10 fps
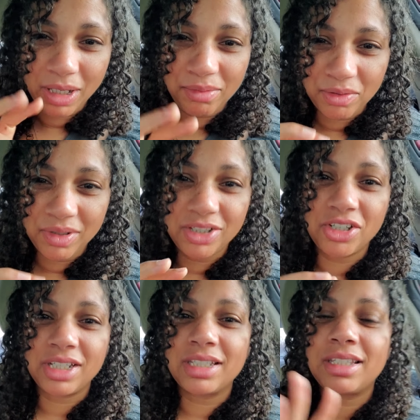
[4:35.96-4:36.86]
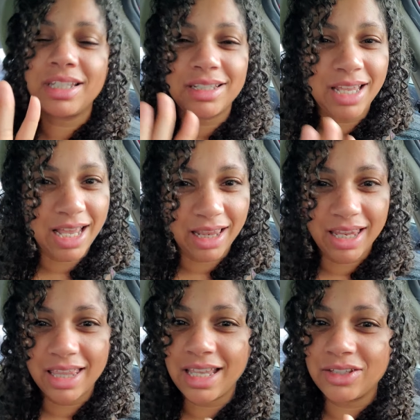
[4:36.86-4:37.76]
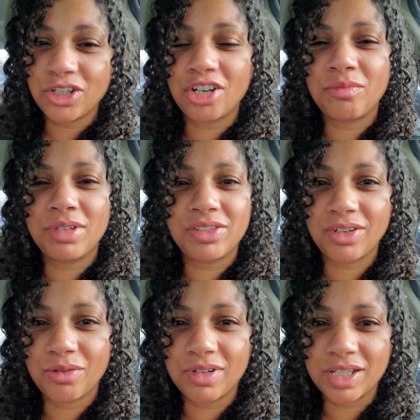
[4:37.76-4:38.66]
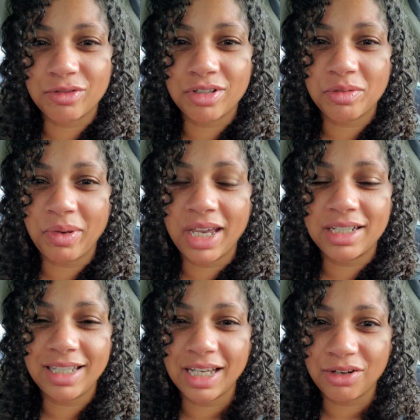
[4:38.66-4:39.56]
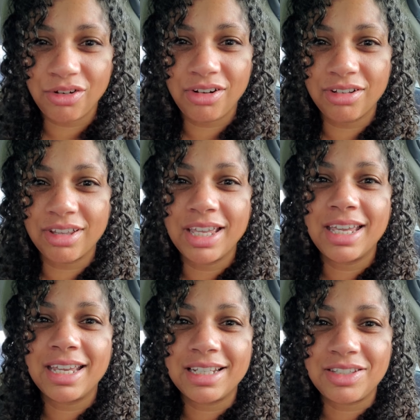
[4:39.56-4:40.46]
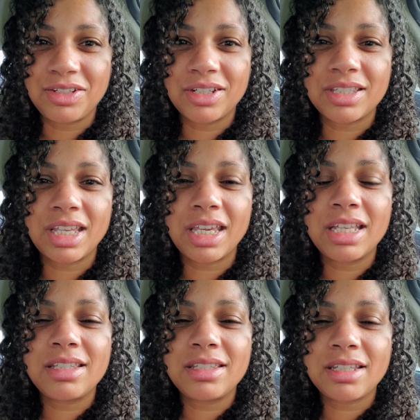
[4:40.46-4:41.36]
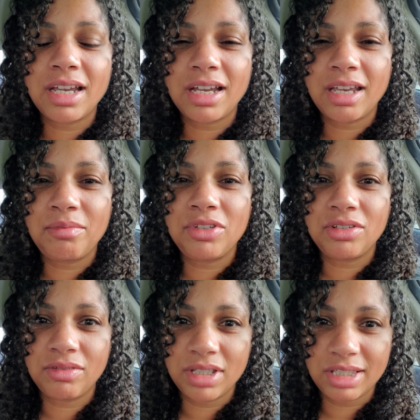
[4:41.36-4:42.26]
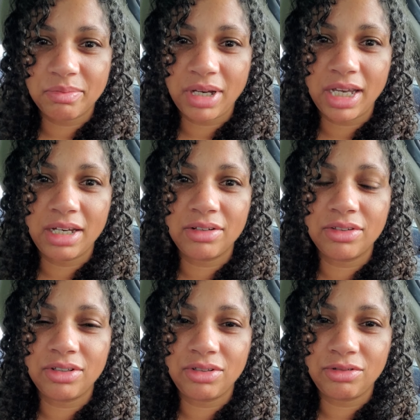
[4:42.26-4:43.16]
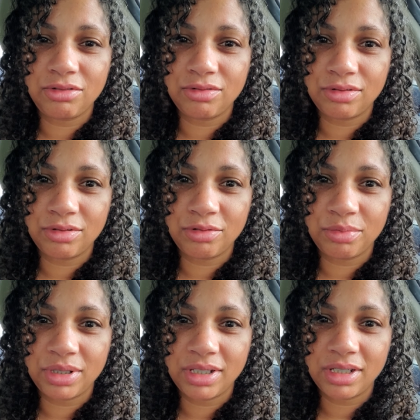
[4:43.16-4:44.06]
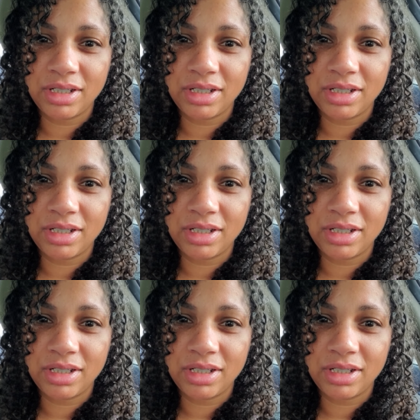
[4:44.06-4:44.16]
baby witches. And that term is no disrespect at all. It's just like, it's time to inspire the new group